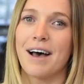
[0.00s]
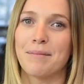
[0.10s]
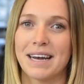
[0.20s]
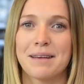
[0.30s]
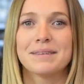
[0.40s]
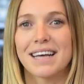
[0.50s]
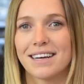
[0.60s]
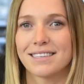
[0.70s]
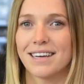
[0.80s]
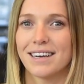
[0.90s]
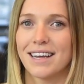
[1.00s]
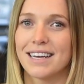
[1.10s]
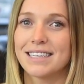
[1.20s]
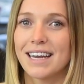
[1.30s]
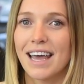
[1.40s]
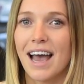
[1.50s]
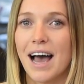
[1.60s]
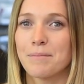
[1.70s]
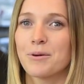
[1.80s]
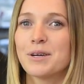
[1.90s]
My name is Allison, and today
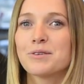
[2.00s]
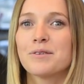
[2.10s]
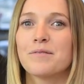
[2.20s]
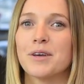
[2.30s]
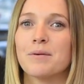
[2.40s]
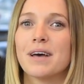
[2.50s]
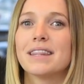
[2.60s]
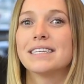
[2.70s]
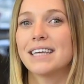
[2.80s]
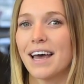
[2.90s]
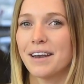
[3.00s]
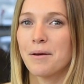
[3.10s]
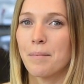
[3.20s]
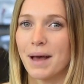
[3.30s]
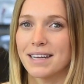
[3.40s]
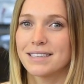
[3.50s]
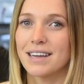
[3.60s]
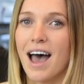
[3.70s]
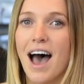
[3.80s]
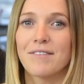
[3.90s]
I'm going to review the ten best
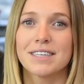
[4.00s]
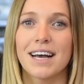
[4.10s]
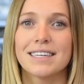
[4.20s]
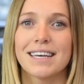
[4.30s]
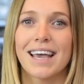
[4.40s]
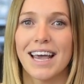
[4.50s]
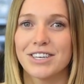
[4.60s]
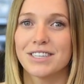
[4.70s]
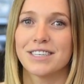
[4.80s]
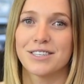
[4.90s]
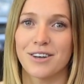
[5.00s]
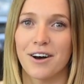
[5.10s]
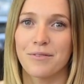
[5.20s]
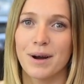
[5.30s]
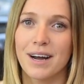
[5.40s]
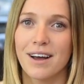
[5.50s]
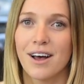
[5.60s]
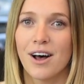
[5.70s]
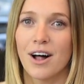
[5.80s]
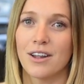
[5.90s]
advertising agency software,
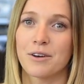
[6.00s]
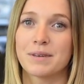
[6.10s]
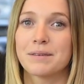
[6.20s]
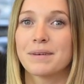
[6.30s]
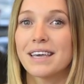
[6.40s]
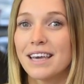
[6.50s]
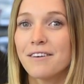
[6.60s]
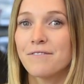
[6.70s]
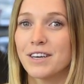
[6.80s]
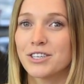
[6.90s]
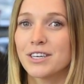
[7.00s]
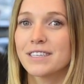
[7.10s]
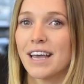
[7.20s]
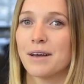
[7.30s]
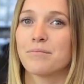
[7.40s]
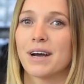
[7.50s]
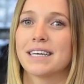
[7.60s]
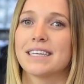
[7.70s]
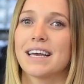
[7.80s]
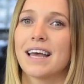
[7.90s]
along with some key features and
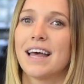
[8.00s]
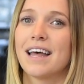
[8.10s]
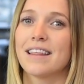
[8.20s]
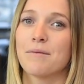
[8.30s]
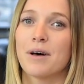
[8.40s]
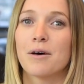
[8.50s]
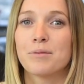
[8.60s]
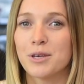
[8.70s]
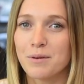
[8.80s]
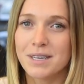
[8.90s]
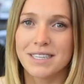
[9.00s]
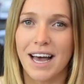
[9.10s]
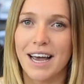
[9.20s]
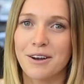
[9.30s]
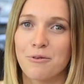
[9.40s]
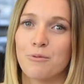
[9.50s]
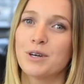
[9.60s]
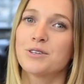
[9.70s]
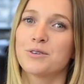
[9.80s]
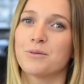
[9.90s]
pricing that will help you decide
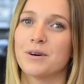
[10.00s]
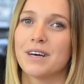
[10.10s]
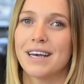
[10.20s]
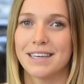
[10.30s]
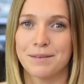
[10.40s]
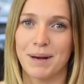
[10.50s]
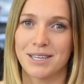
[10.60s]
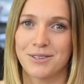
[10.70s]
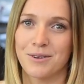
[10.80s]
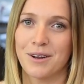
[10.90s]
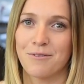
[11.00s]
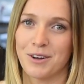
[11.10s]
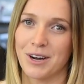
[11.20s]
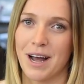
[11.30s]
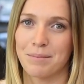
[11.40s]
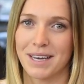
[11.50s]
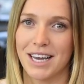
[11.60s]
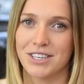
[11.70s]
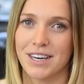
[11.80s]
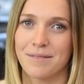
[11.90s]
which tool is best suited for your
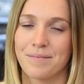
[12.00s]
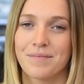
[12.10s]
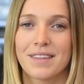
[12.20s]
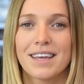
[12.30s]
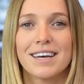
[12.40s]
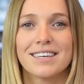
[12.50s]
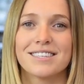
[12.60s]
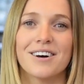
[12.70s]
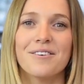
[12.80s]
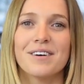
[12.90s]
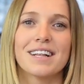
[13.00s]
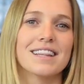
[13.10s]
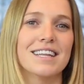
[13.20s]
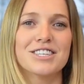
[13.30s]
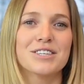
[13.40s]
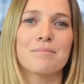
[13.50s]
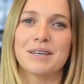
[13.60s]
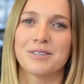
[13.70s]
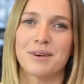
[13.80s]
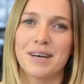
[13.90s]
application. So let's jump
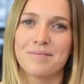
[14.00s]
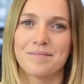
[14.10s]
into it.